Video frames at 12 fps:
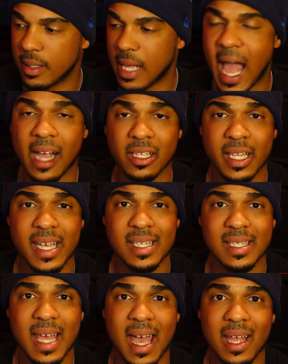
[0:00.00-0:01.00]

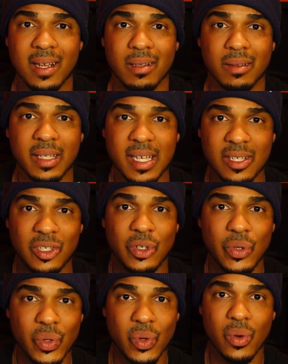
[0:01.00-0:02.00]
accolades that lead
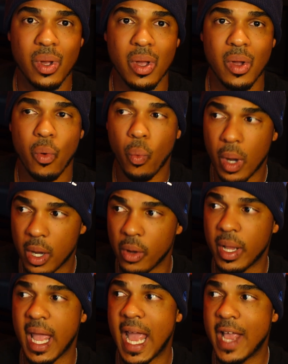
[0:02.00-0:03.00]
to,
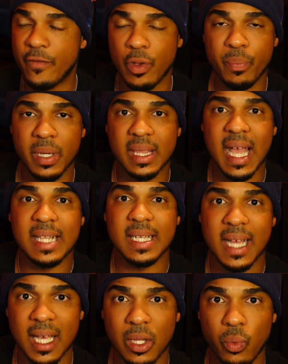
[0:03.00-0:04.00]
if you put that
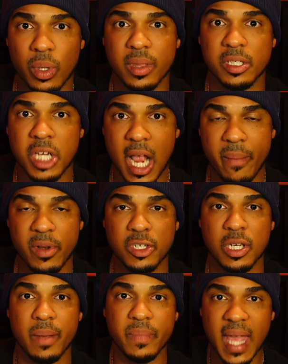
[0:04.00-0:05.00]
together with a
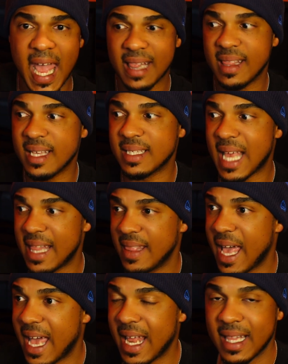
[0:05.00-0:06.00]
championship, they had this, had
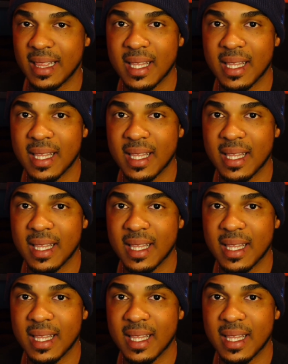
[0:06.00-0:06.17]
that, had